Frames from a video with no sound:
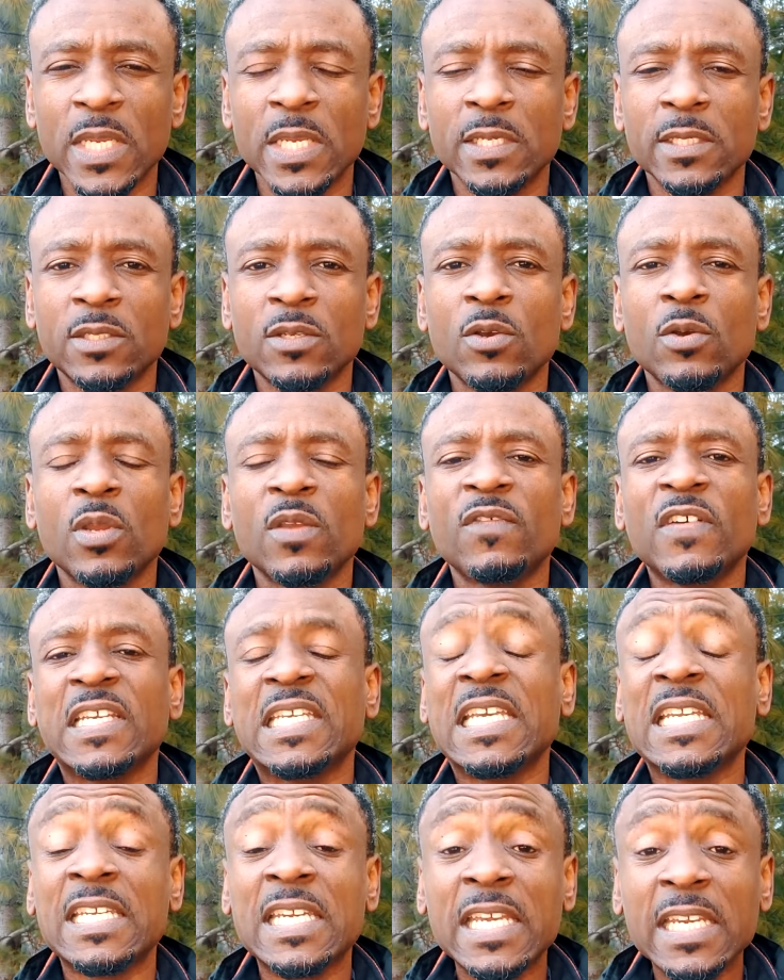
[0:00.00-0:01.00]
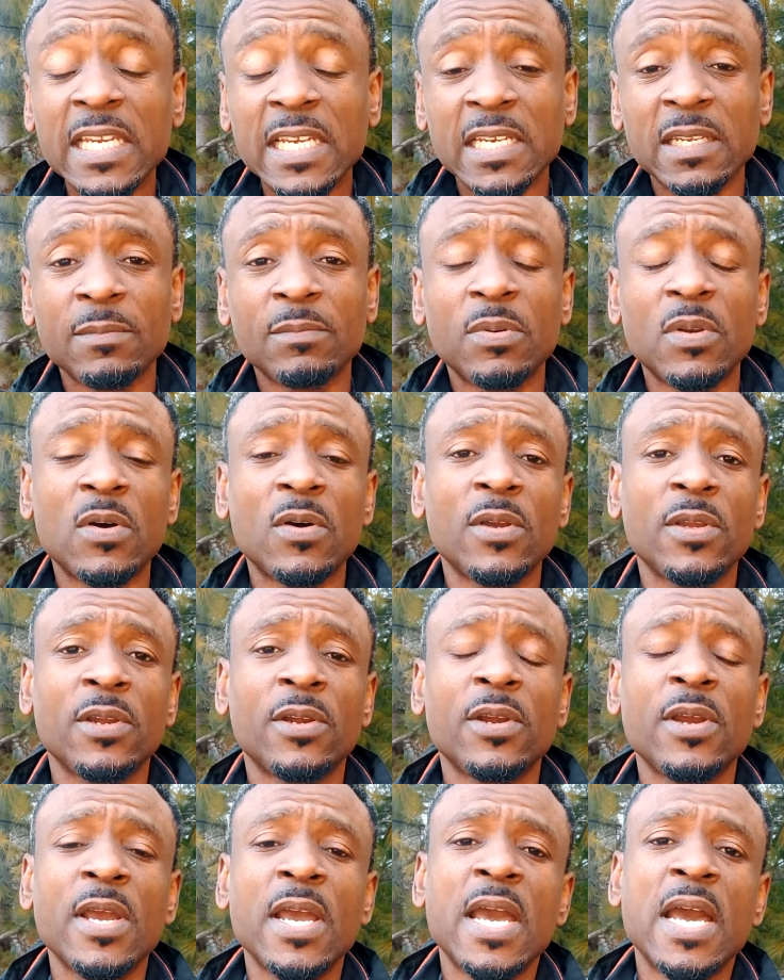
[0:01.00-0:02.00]
So if a Canadian
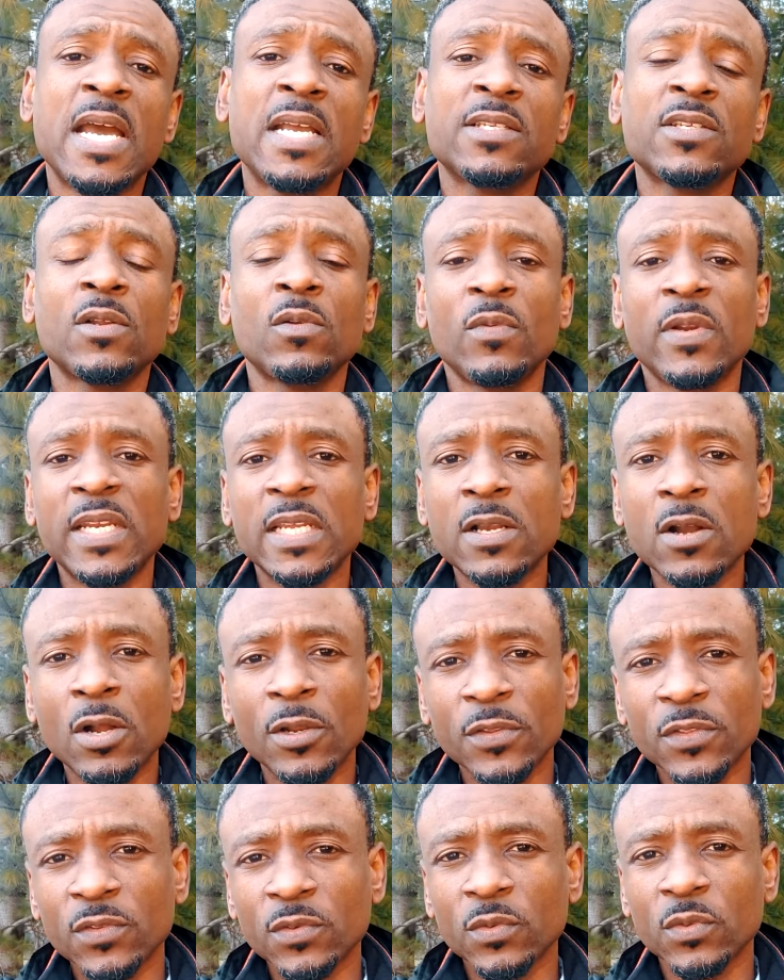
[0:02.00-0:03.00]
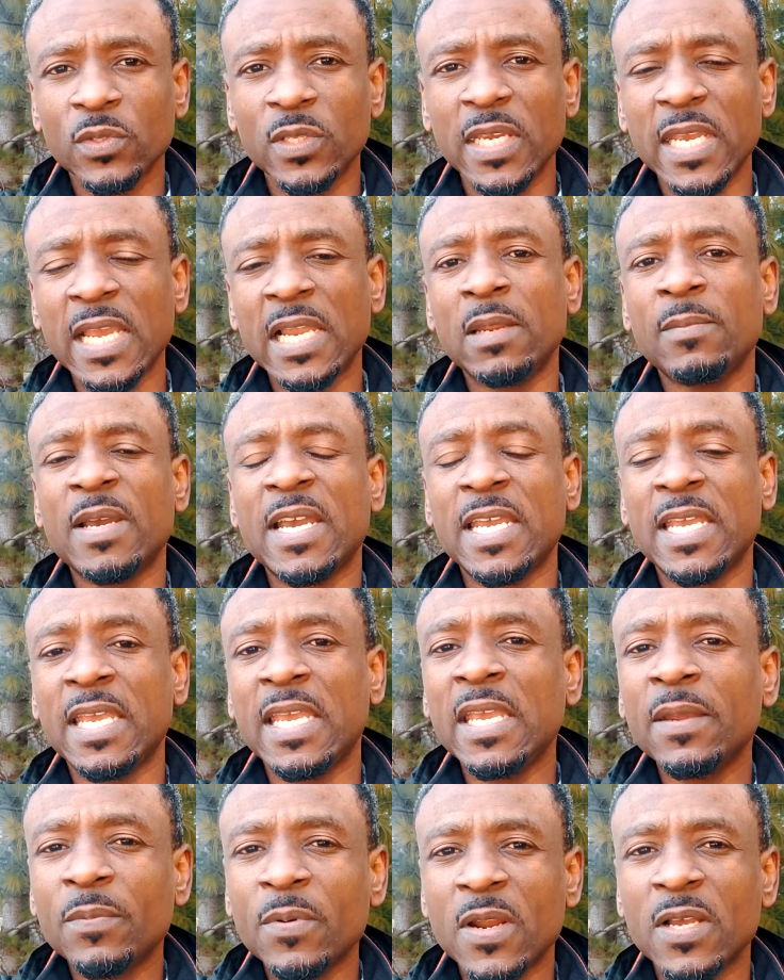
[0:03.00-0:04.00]
employer has already gone through the
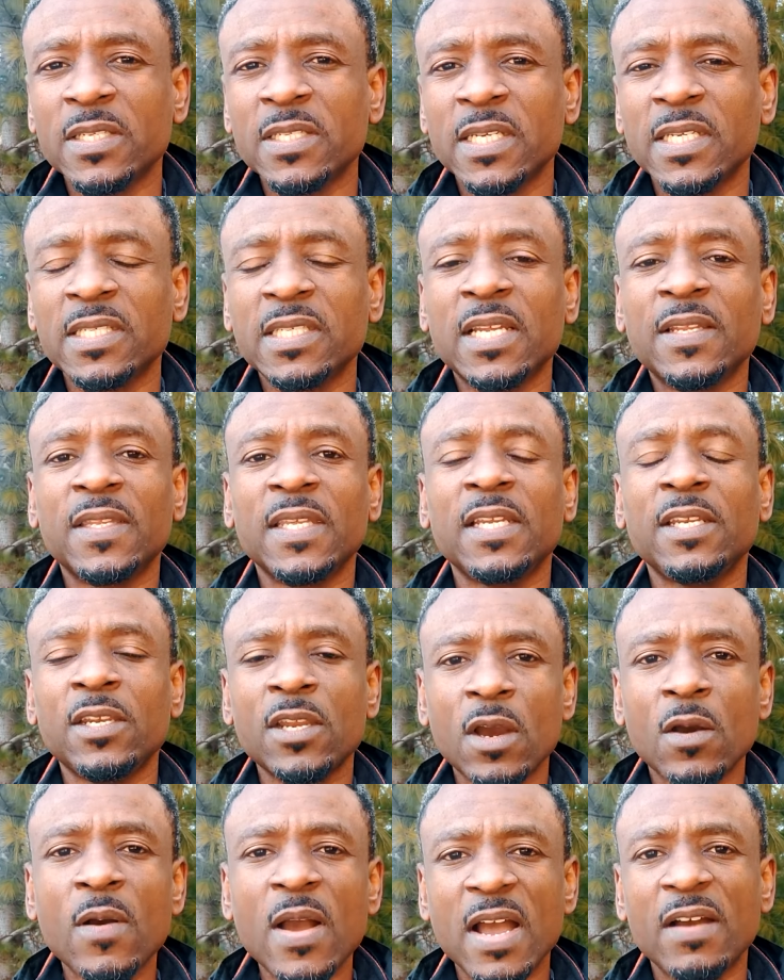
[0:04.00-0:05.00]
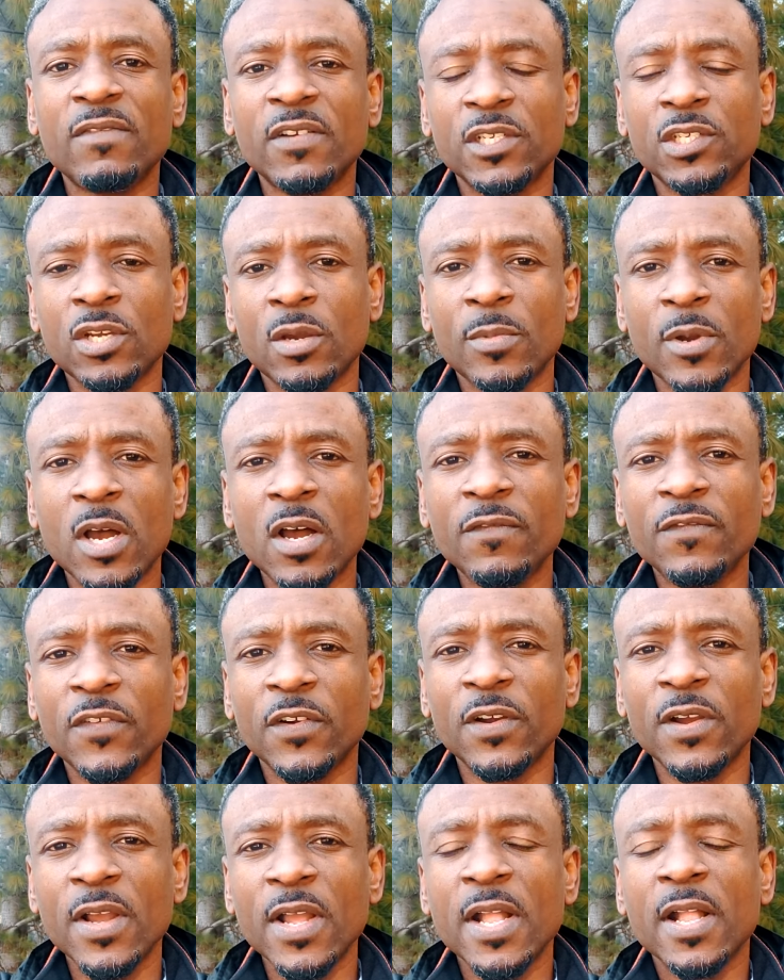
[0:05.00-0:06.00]
LMIA process and they now have a job
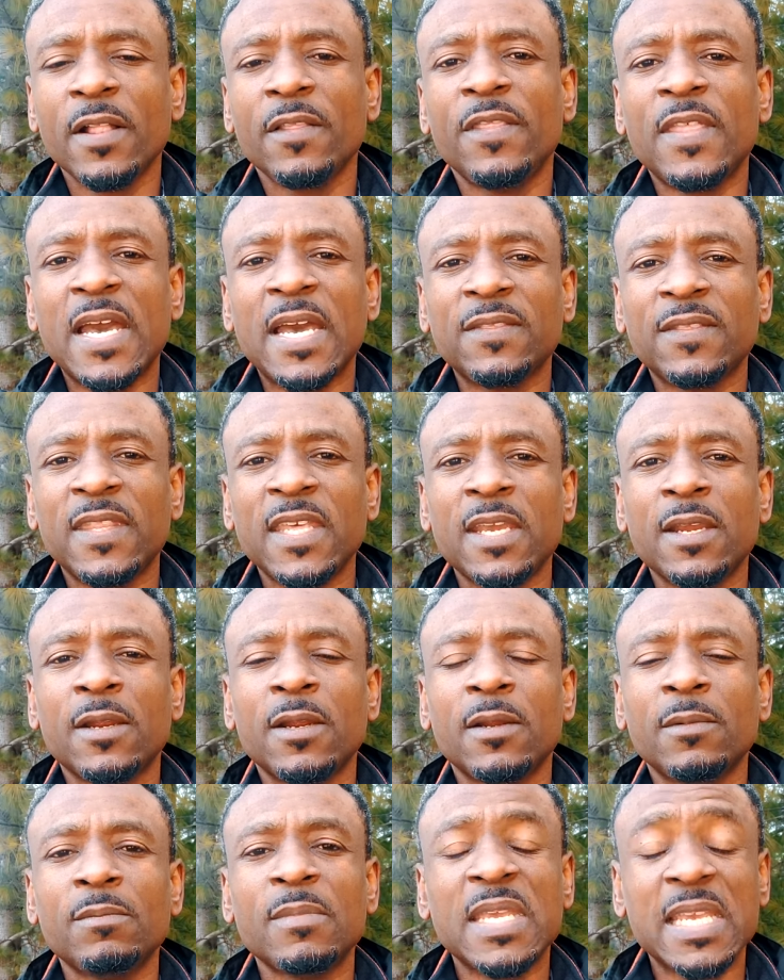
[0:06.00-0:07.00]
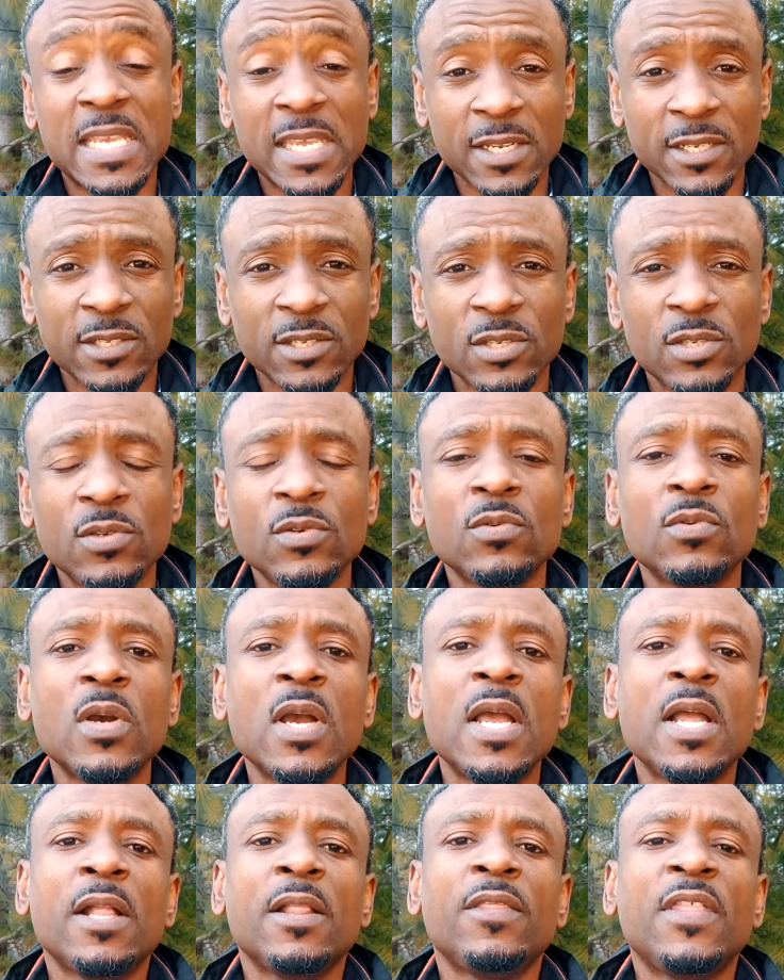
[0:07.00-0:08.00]
offer that they're making to you,
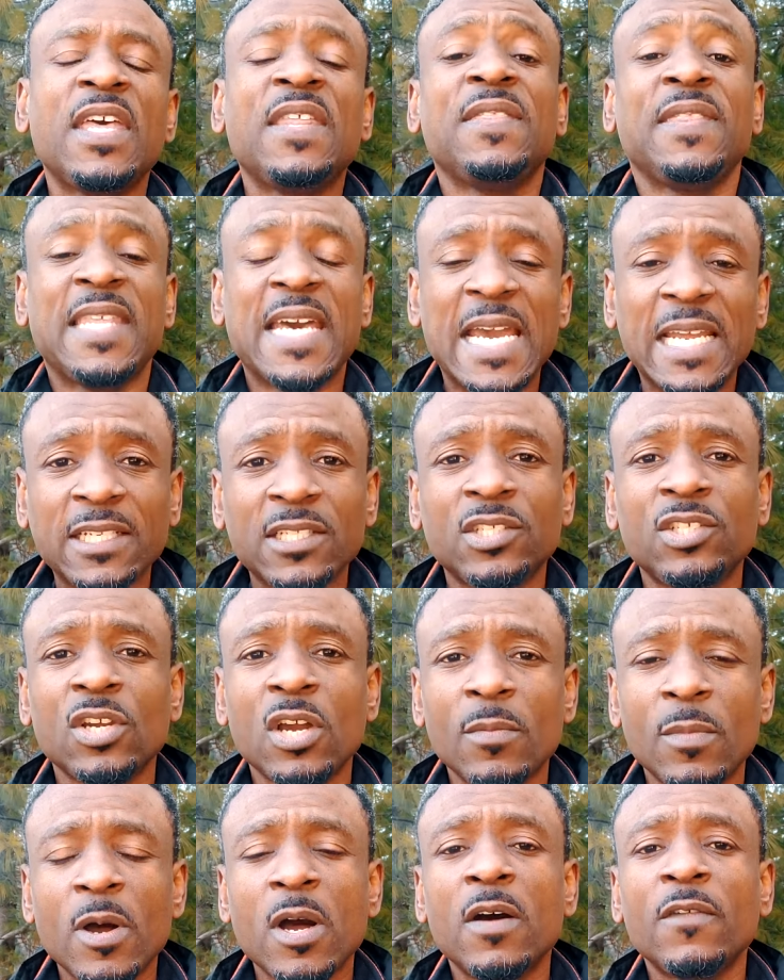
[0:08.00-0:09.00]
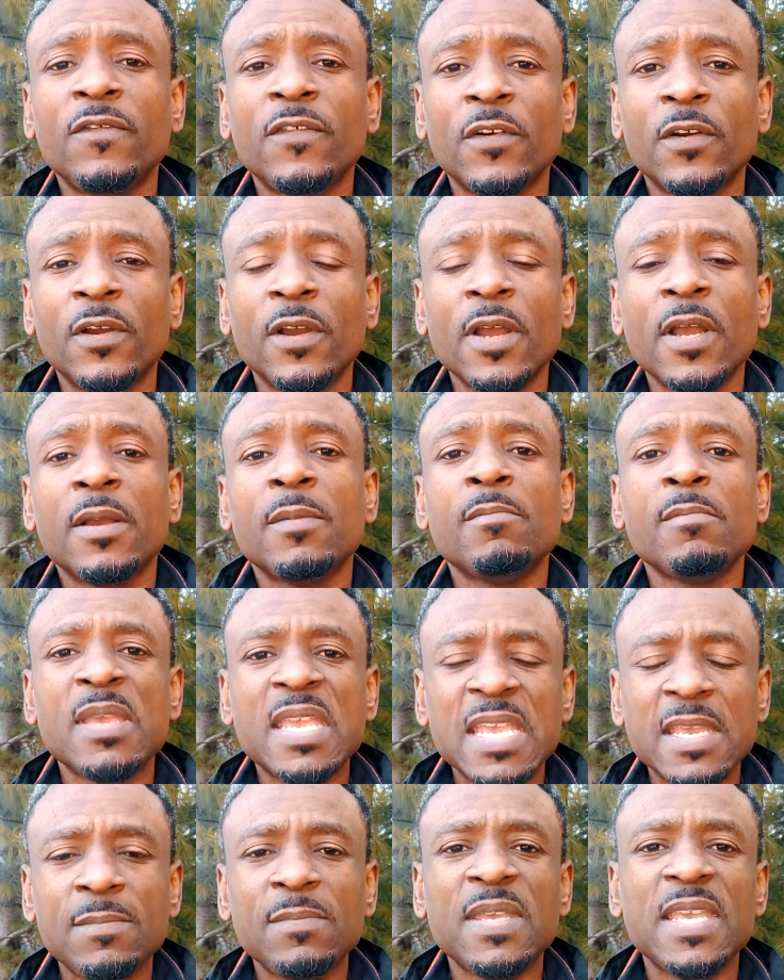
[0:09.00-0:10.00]
then that job offer
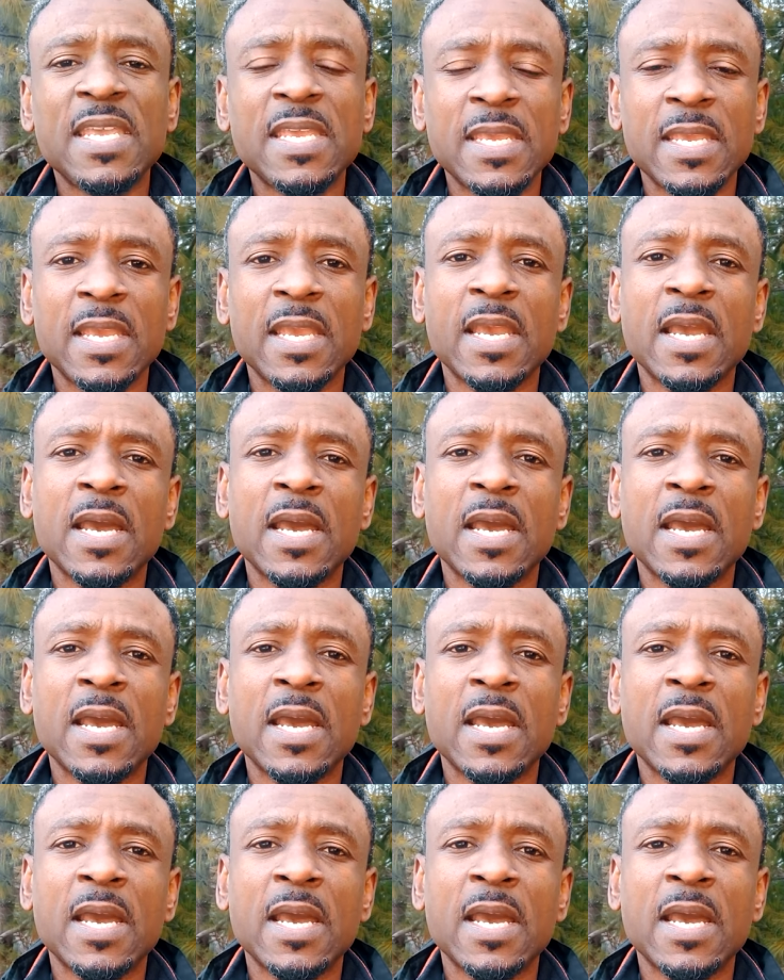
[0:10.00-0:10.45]
may be